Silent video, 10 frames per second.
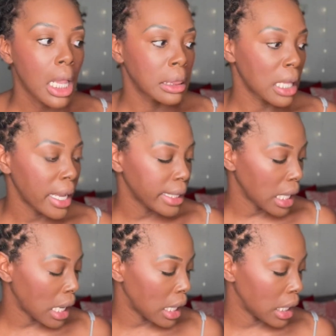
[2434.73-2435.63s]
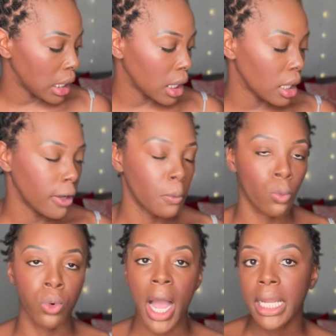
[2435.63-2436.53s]
like a
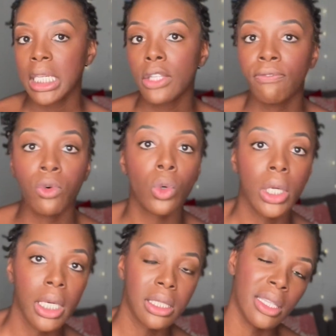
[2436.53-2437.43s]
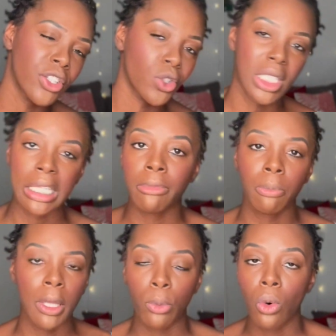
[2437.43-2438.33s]
Rodney the Voice, and these are just some of the
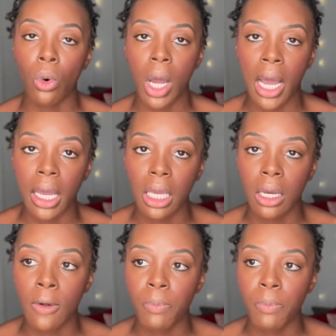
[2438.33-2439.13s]
people who I